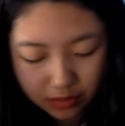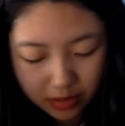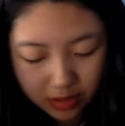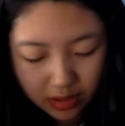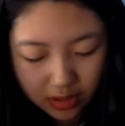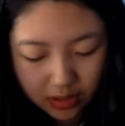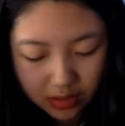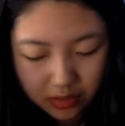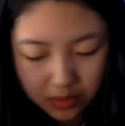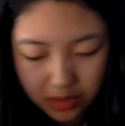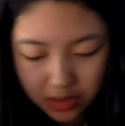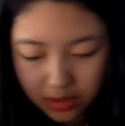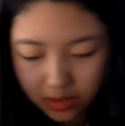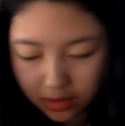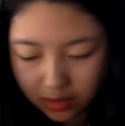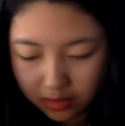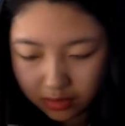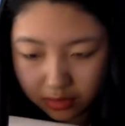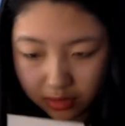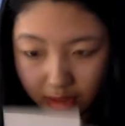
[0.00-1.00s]
but this one's a
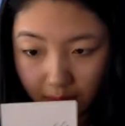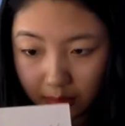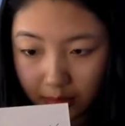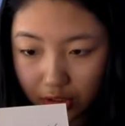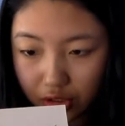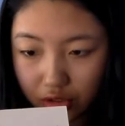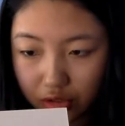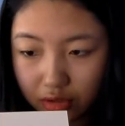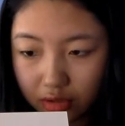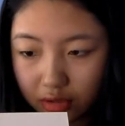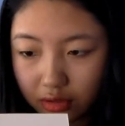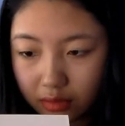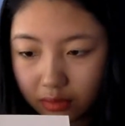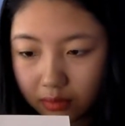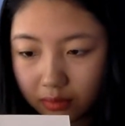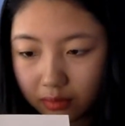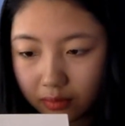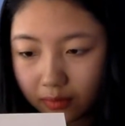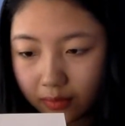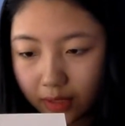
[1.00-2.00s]
little damaged.
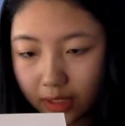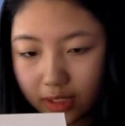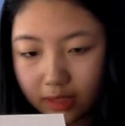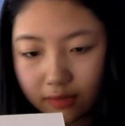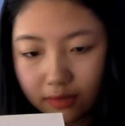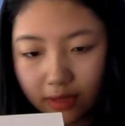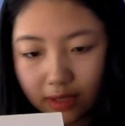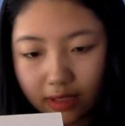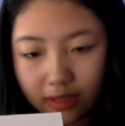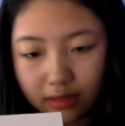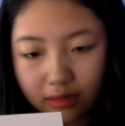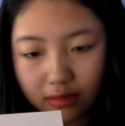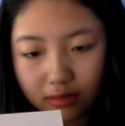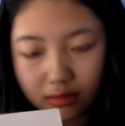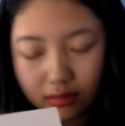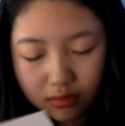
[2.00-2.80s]
It's fine.